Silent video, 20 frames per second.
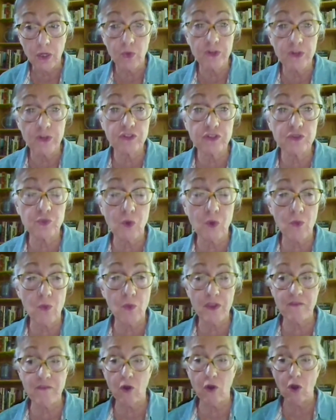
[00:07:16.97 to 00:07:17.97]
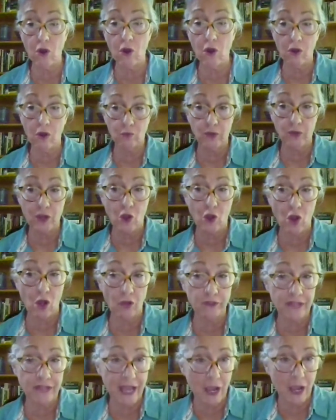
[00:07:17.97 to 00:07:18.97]
which is what we
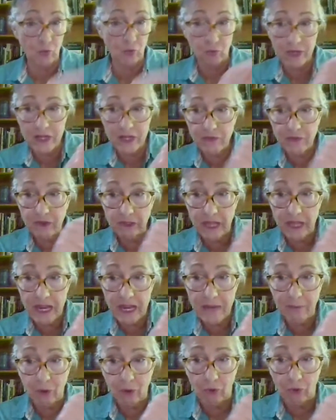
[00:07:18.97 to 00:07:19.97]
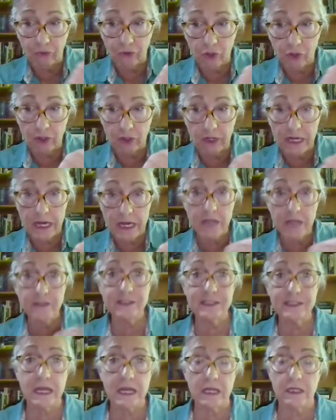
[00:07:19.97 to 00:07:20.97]
all now read the labels on our hand
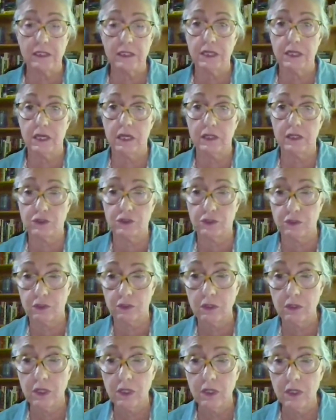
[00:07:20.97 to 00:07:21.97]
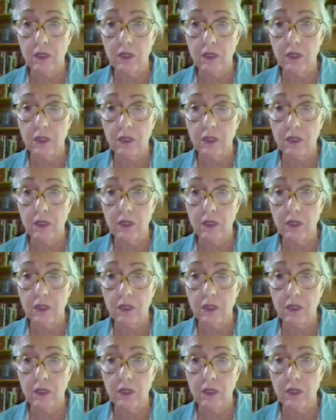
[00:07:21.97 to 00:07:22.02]
sanitizer